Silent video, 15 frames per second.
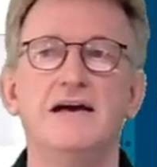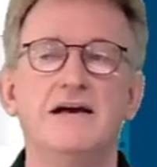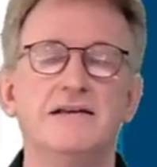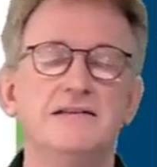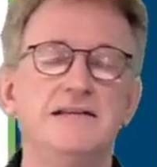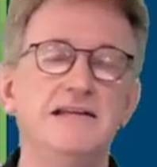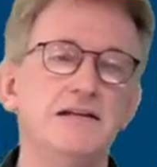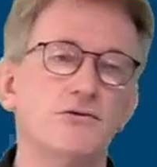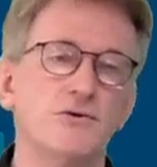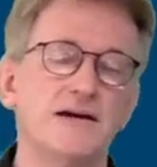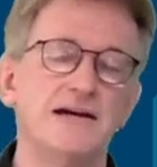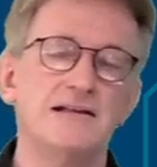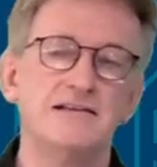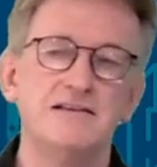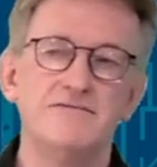DIN
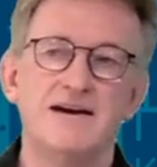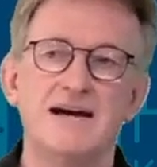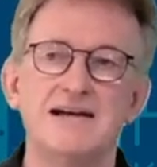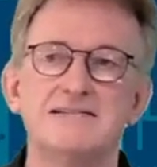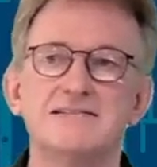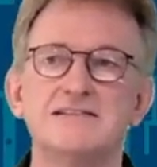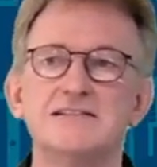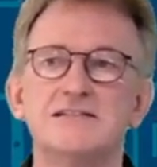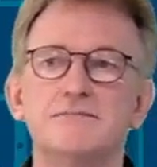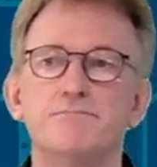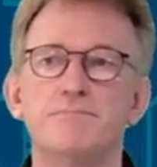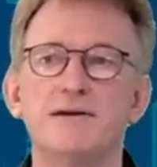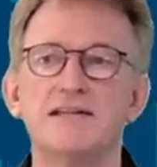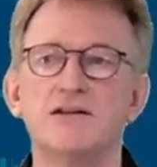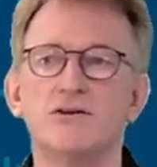rail devices,
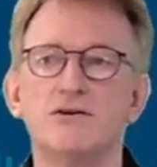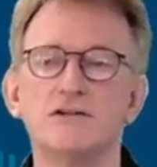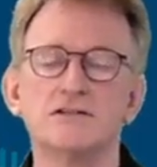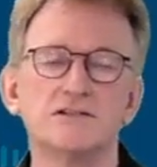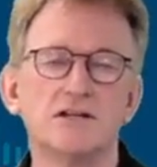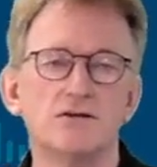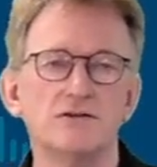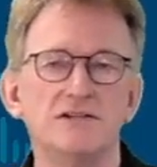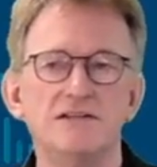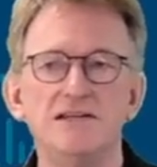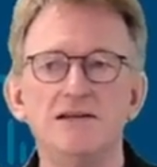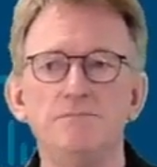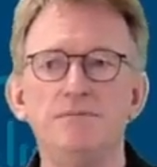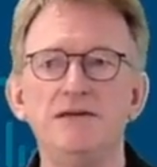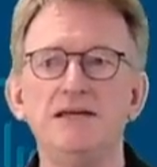but also
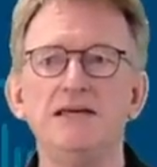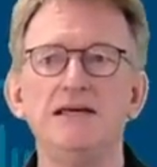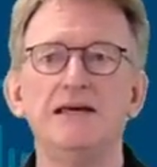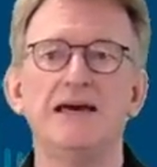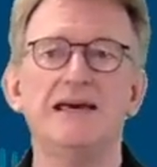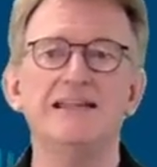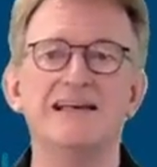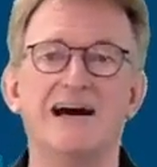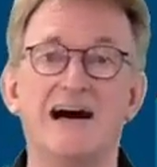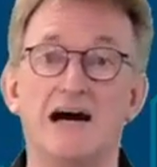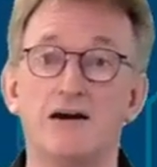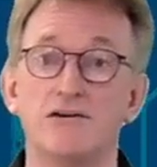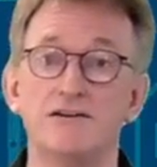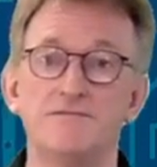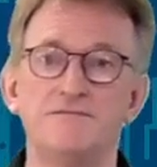TP and
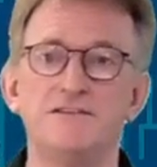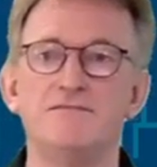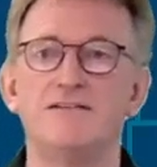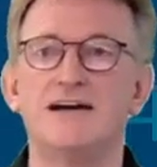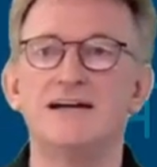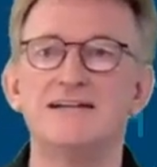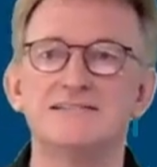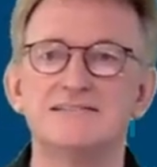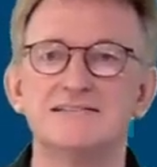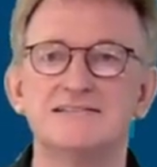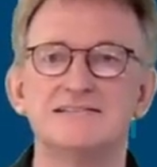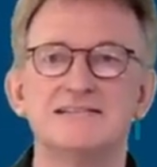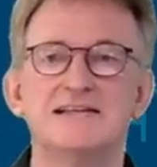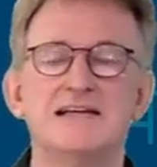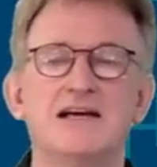RF
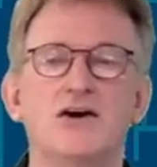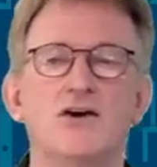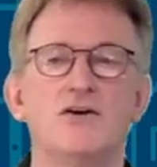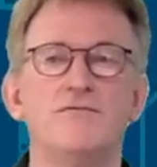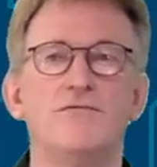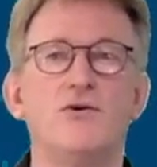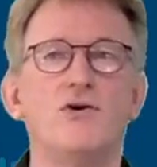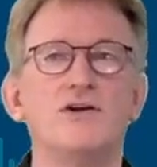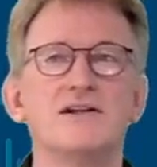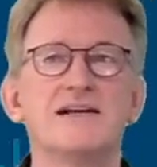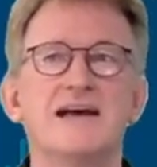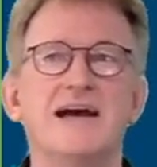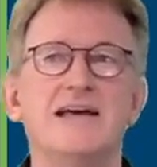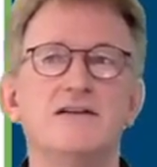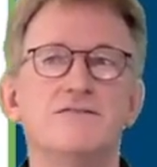devices of all
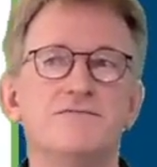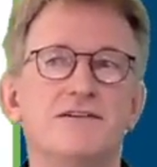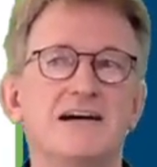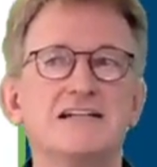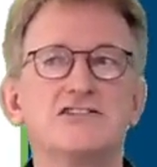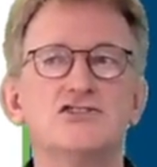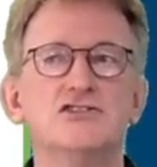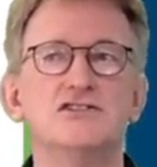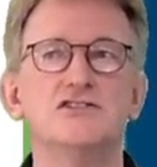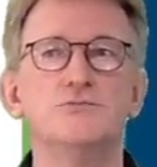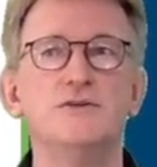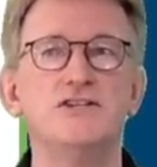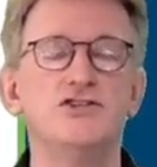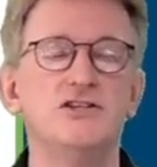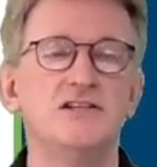kind of functions,
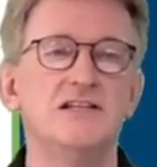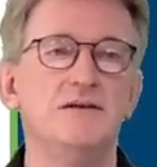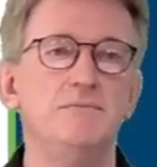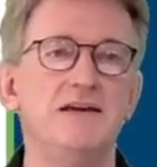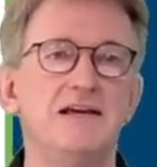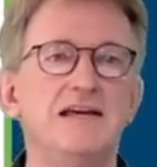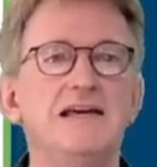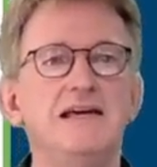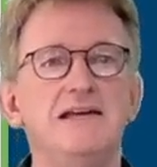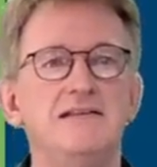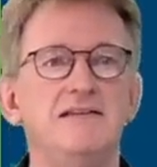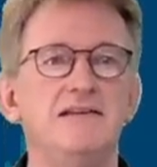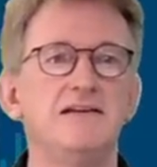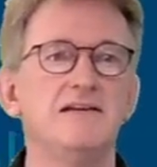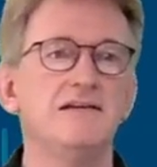switching, dimming,
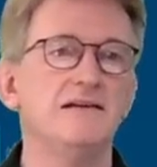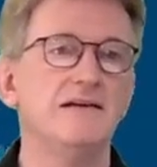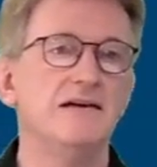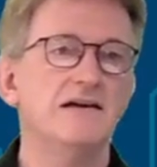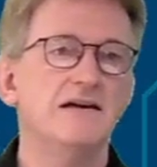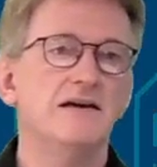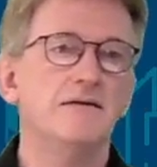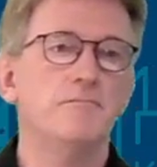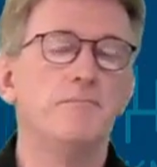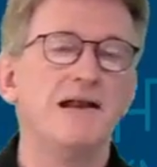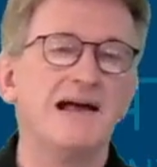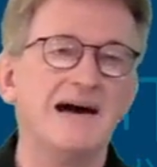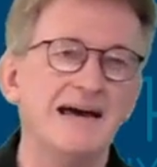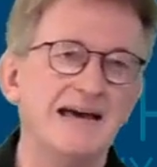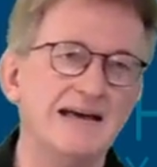heating,
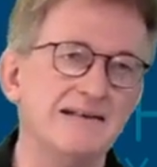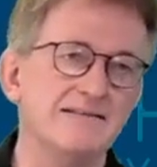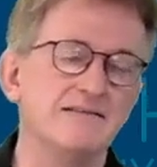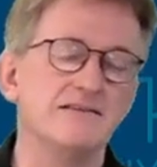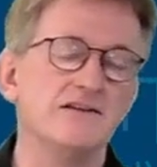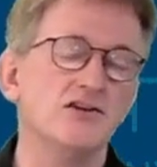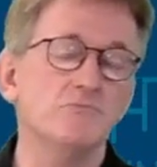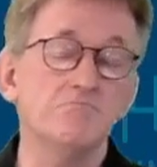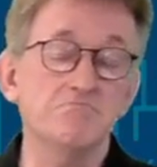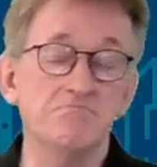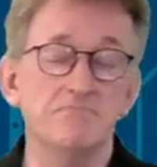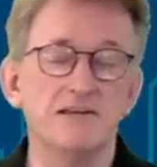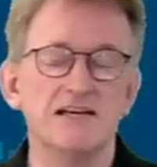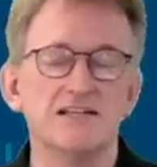blinds, yes,